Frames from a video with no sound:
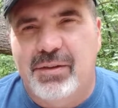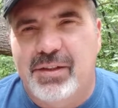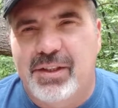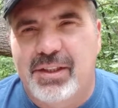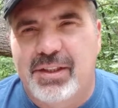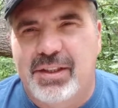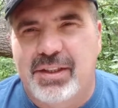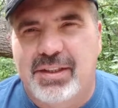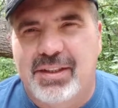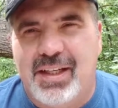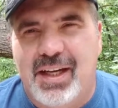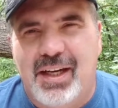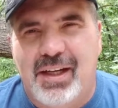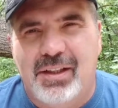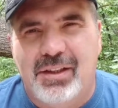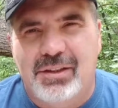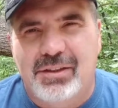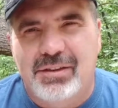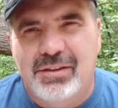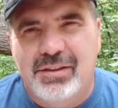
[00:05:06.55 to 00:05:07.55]
We're just
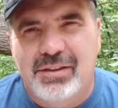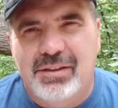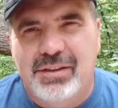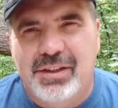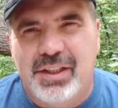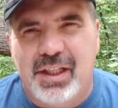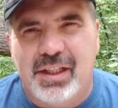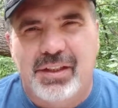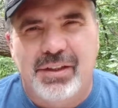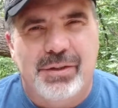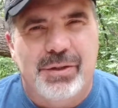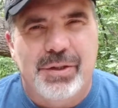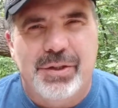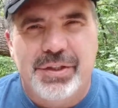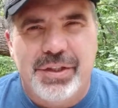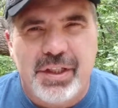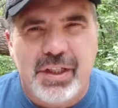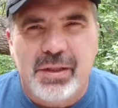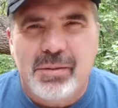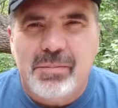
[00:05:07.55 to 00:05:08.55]
out checking your
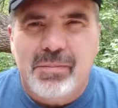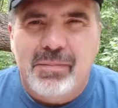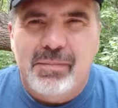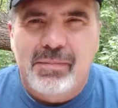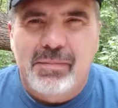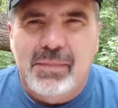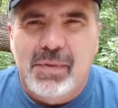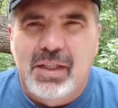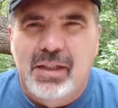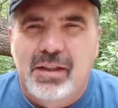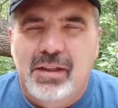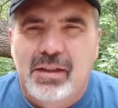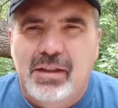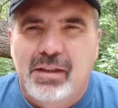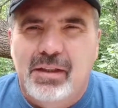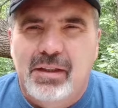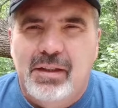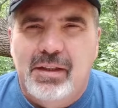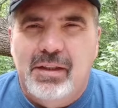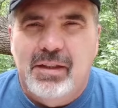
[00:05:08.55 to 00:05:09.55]
sheep.
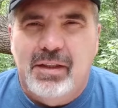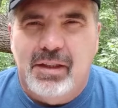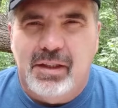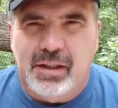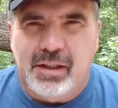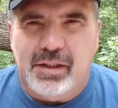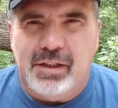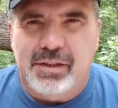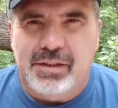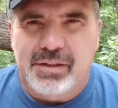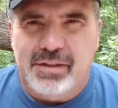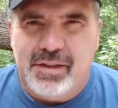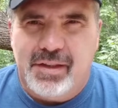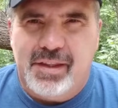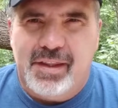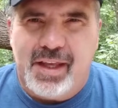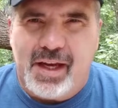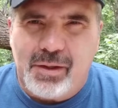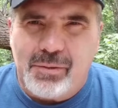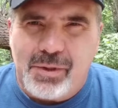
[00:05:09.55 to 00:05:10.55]
He goes,
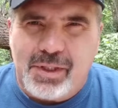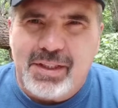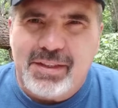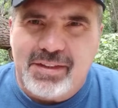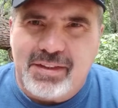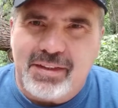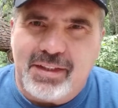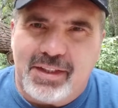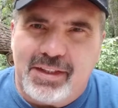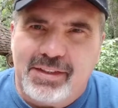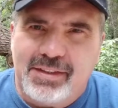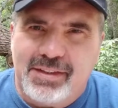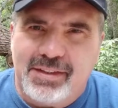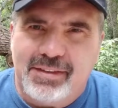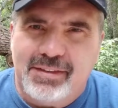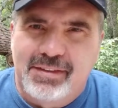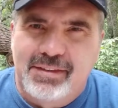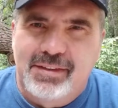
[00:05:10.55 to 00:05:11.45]
that was a lesson.